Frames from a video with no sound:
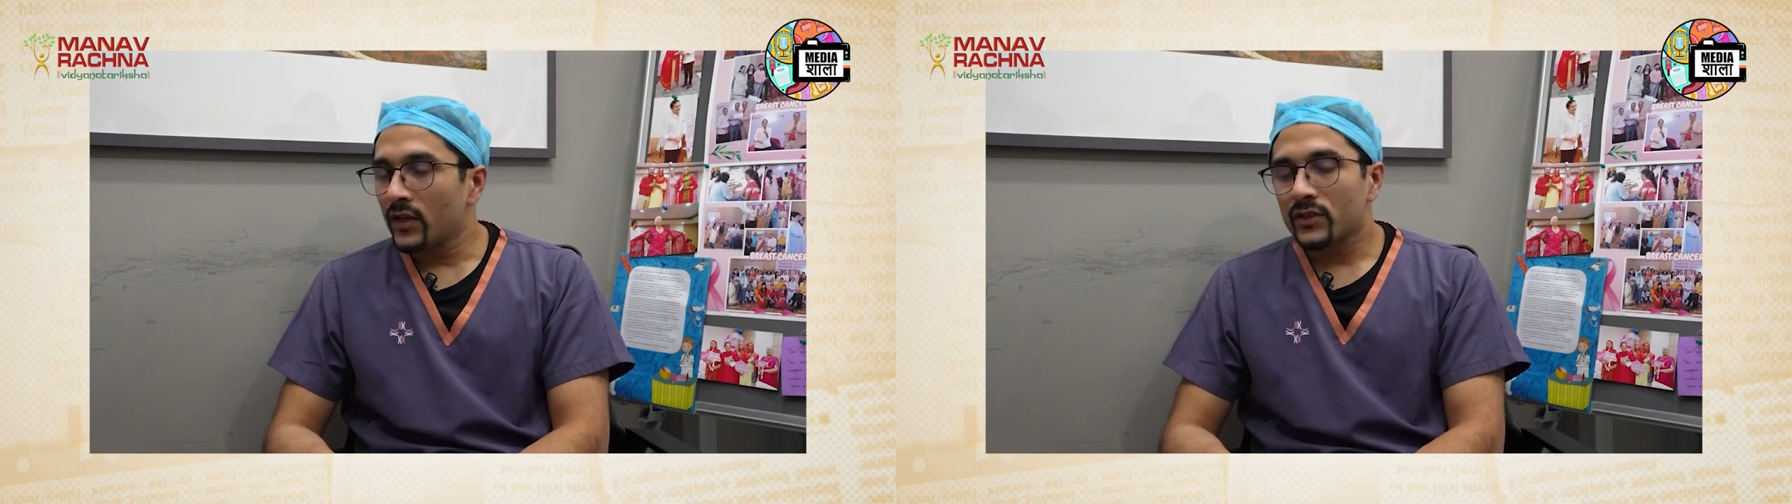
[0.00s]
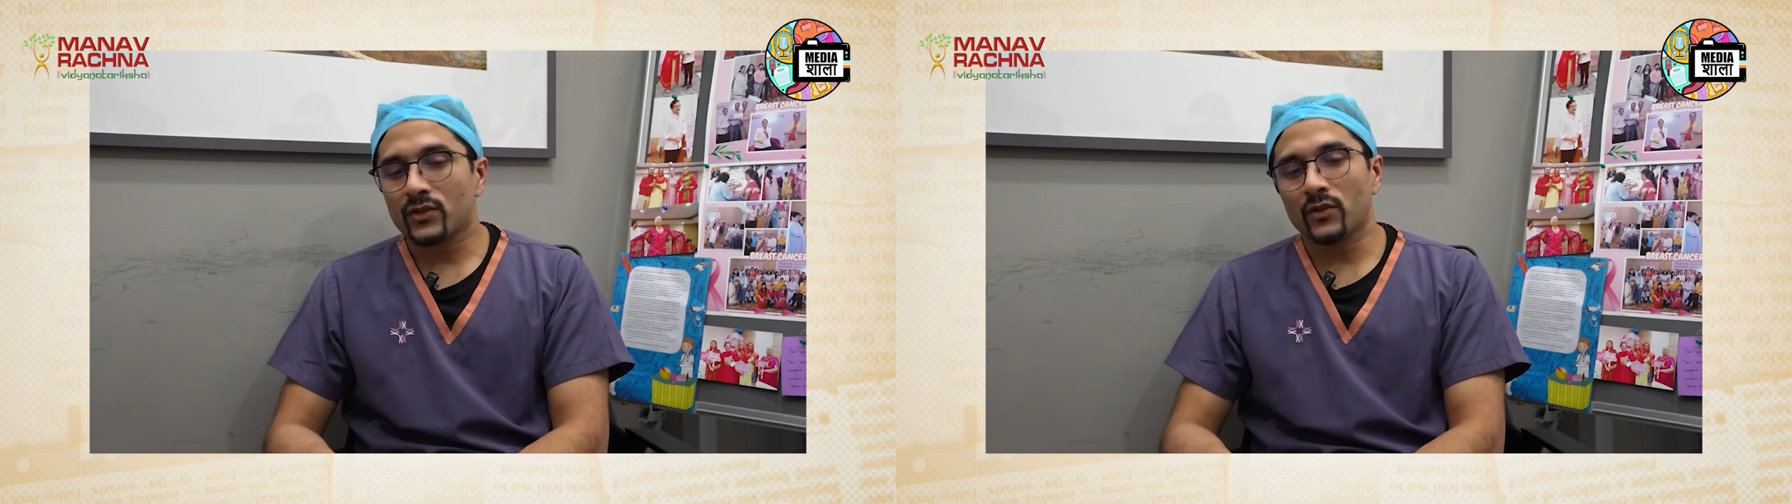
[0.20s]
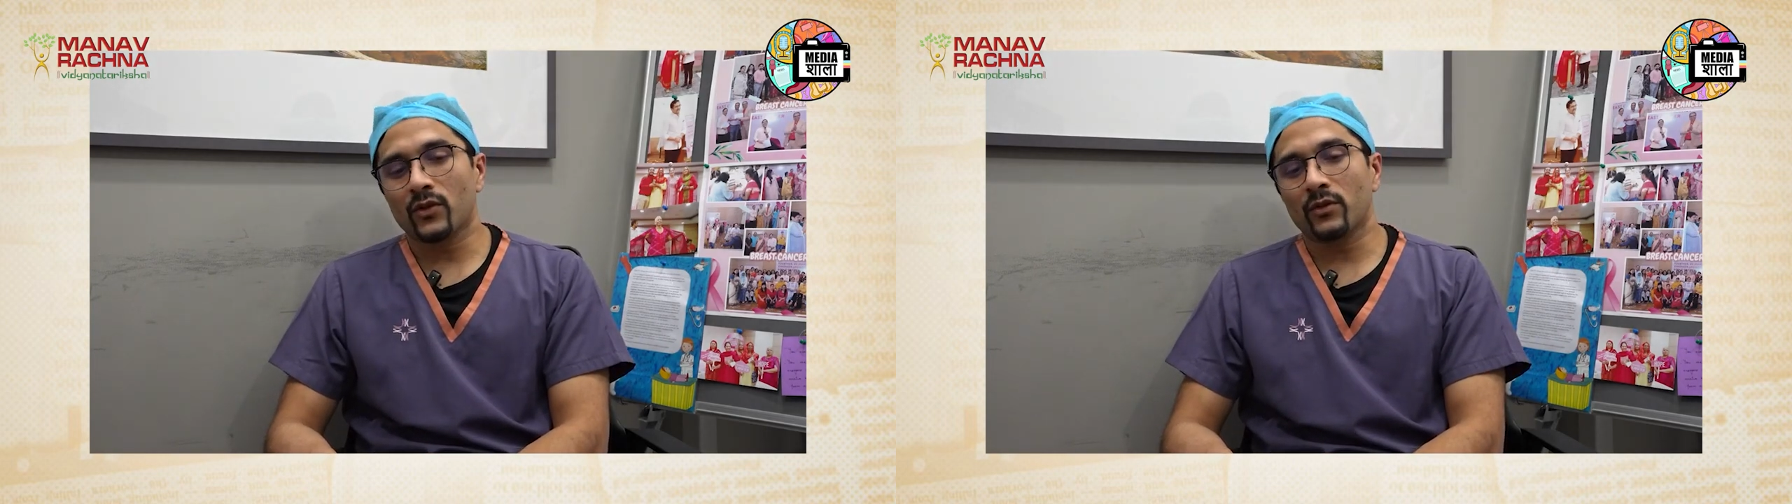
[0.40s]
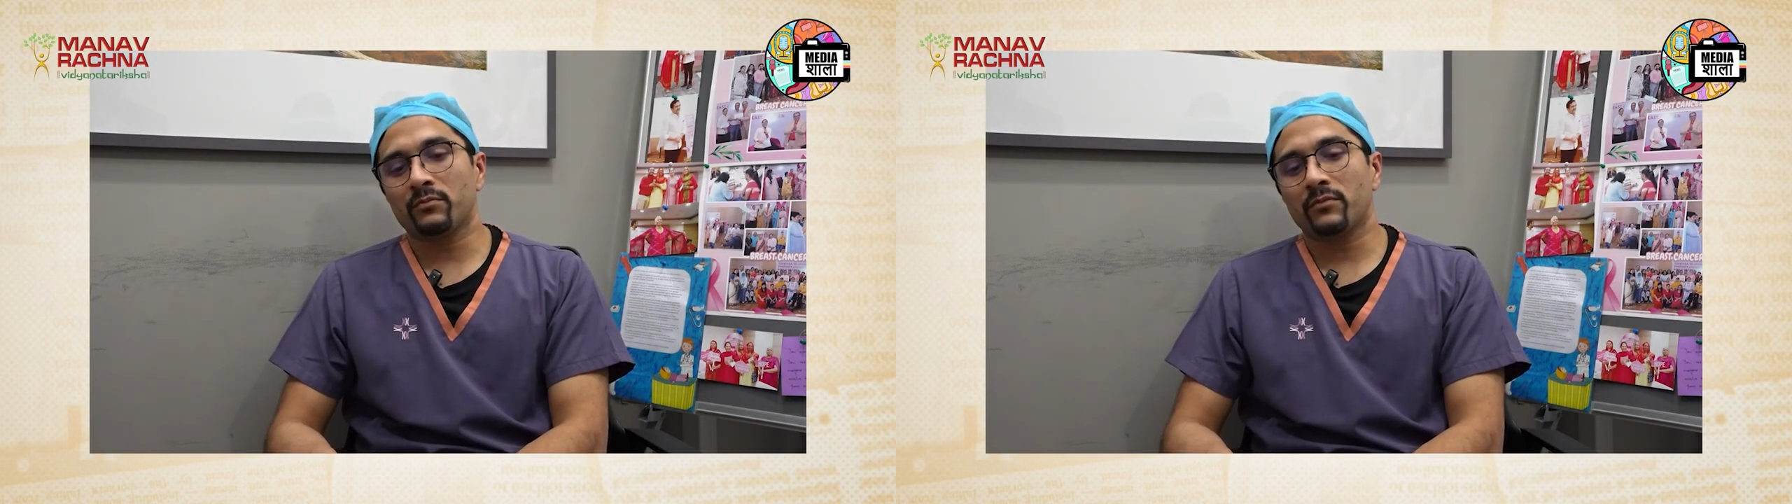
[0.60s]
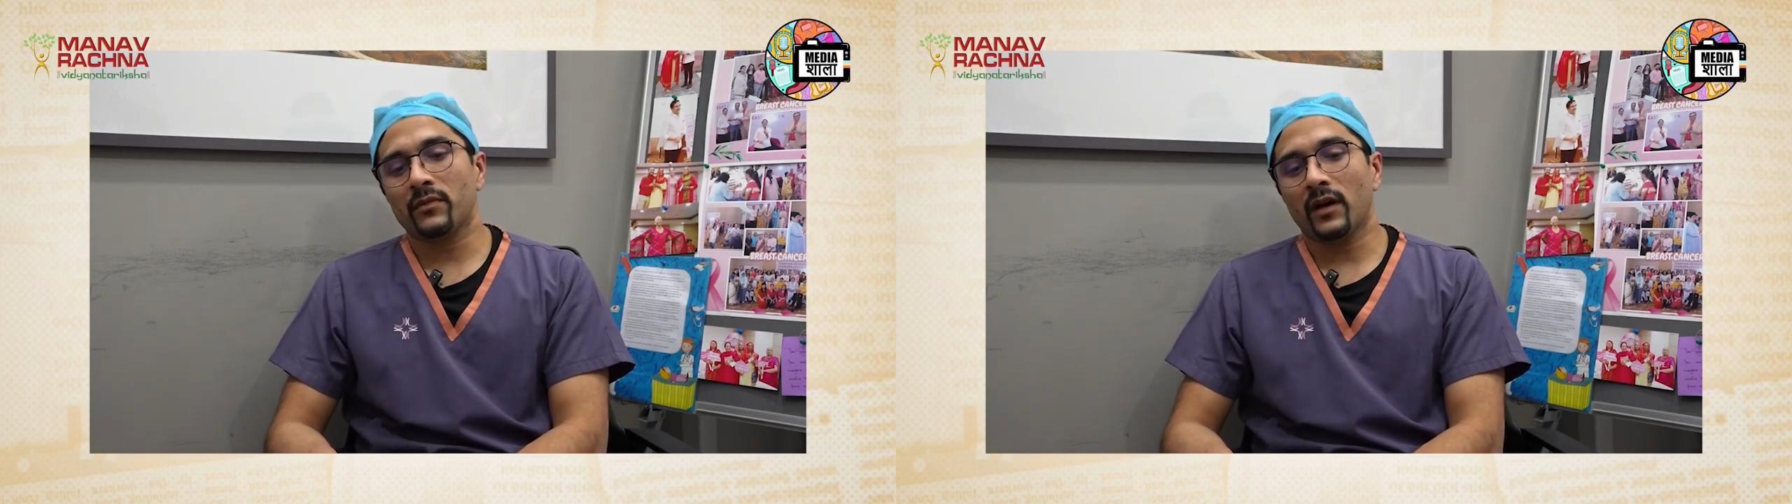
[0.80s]
So
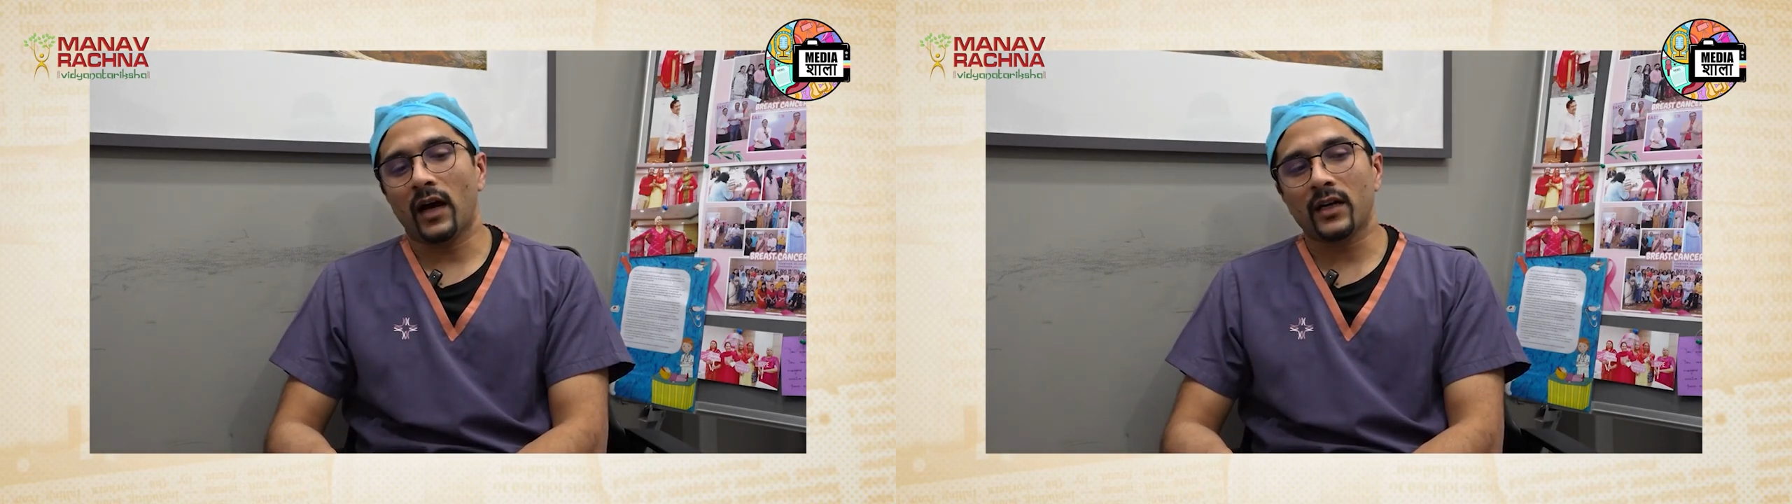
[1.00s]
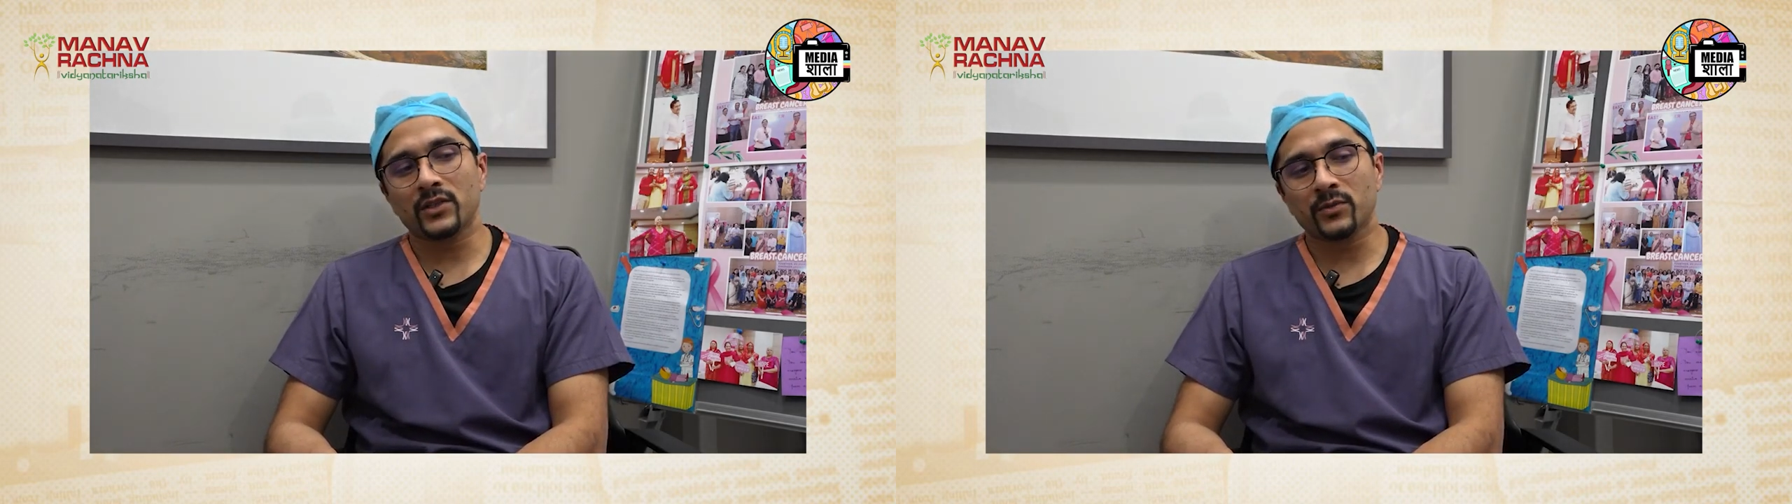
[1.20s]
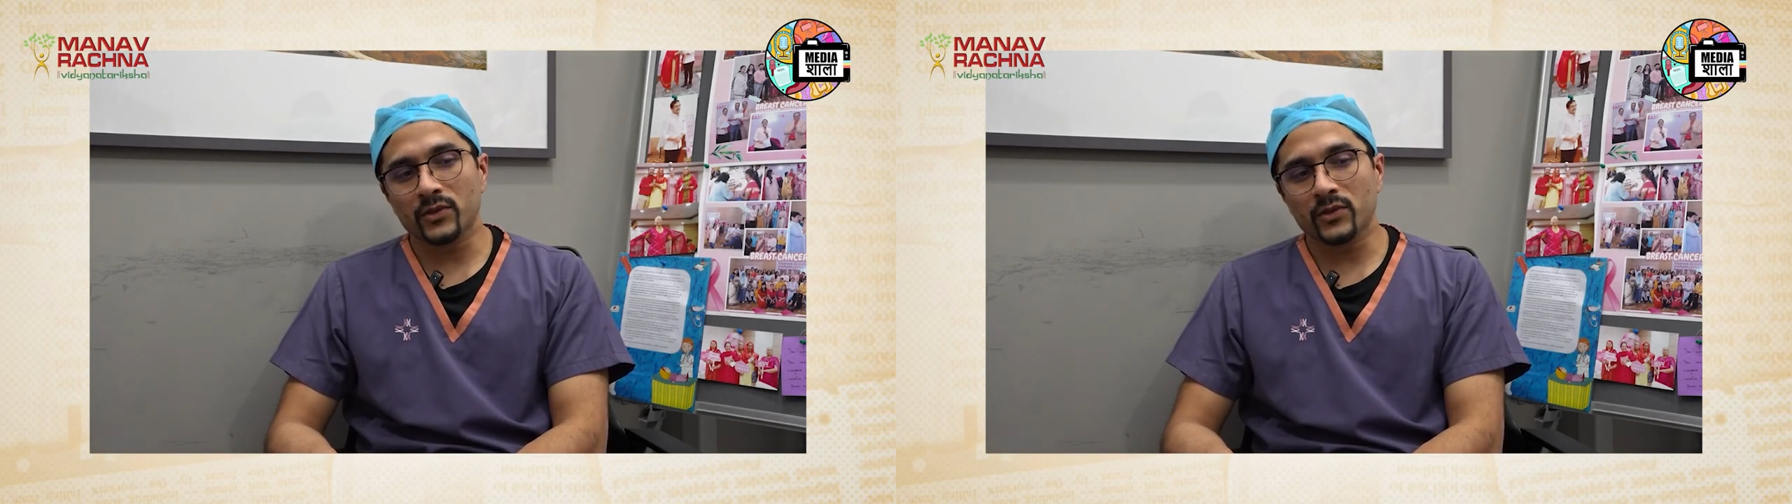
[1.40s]
ours